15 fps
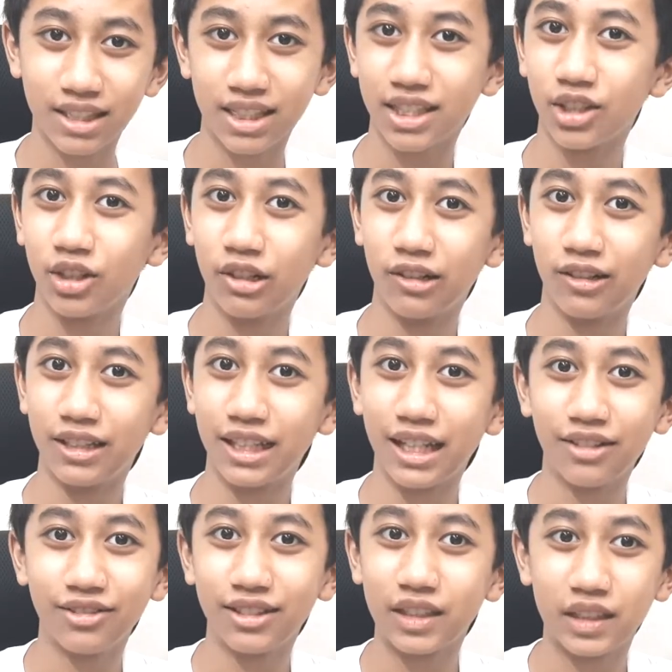So,
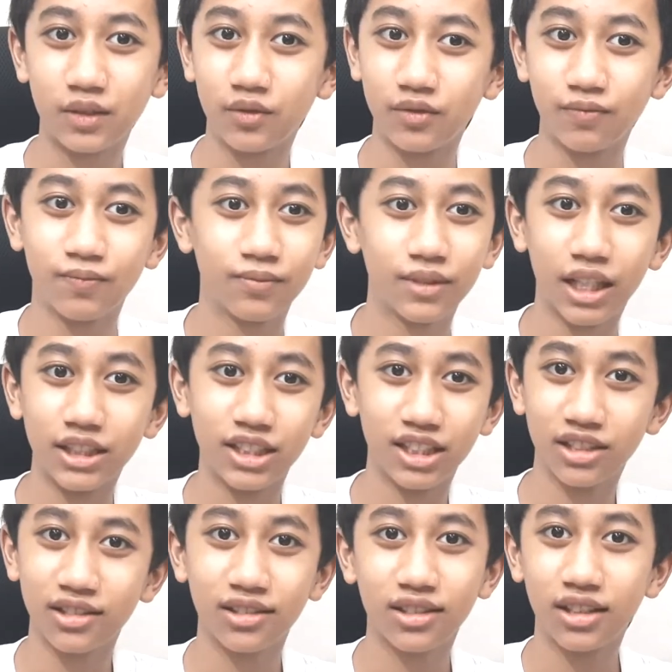yeah, they just
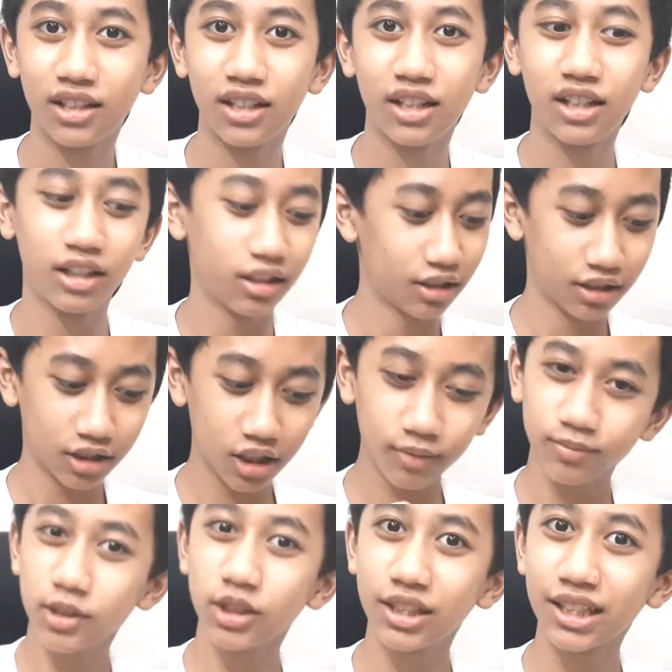
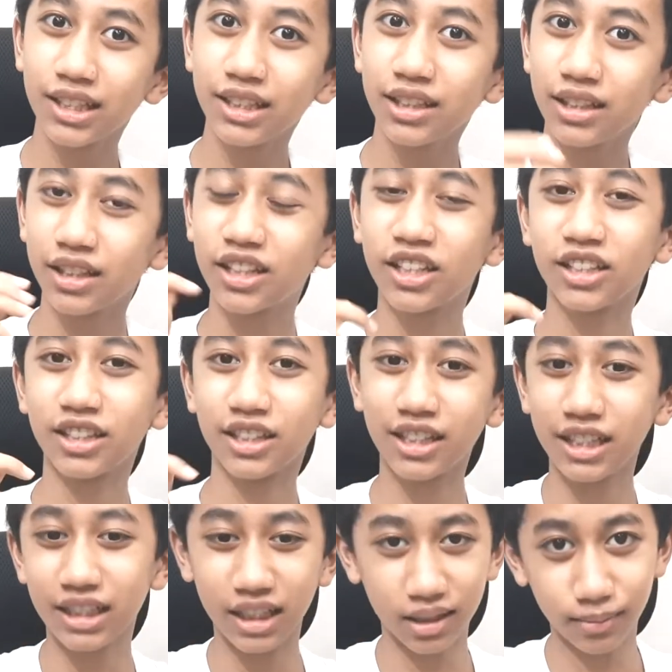stop using the
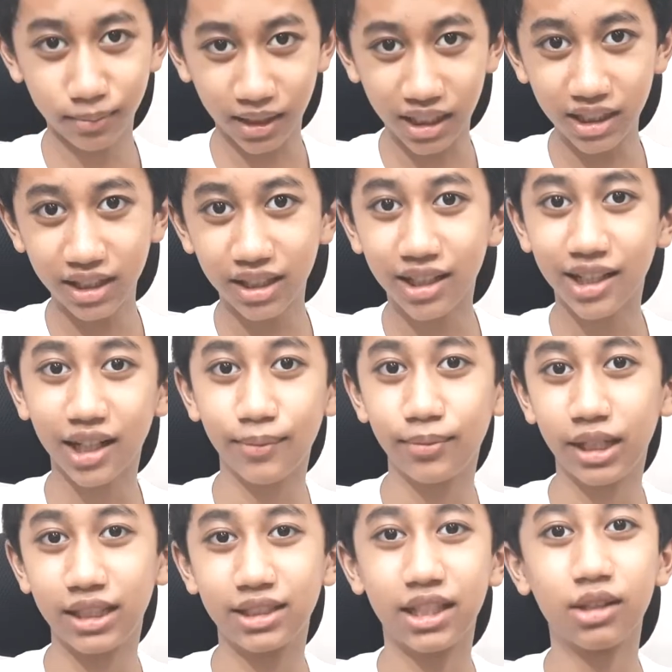deer meat,
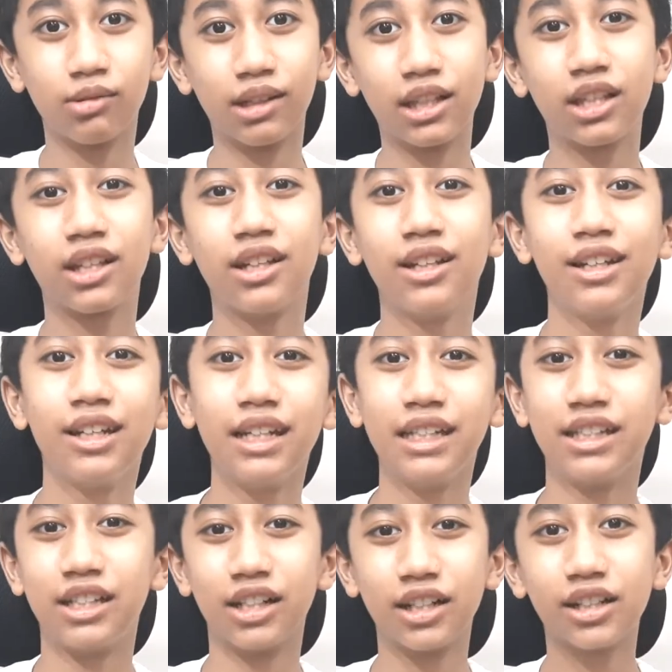replace it with
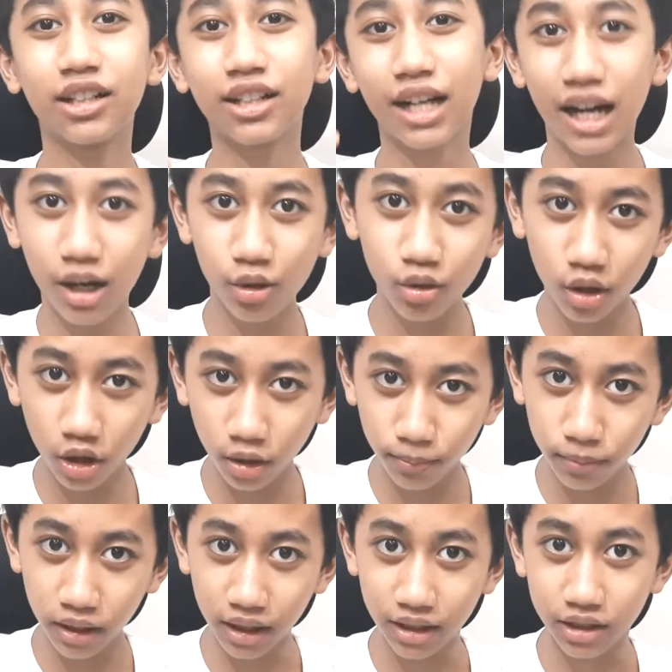either cow or
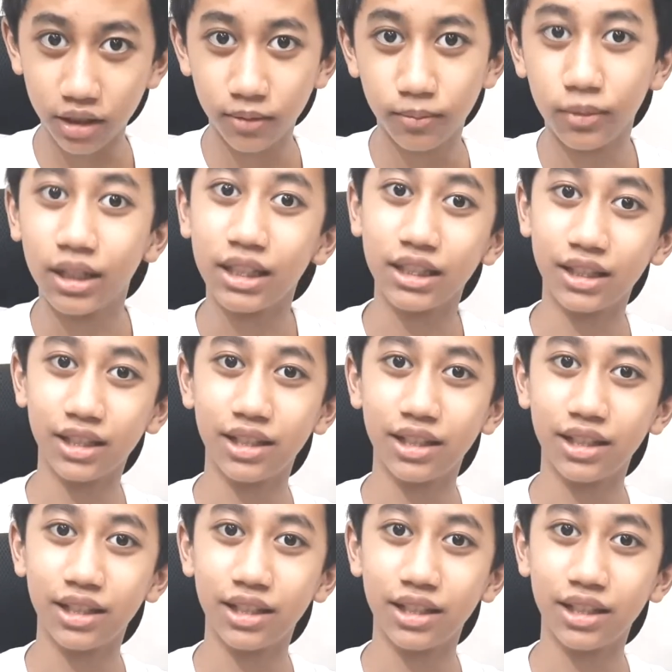pig meat.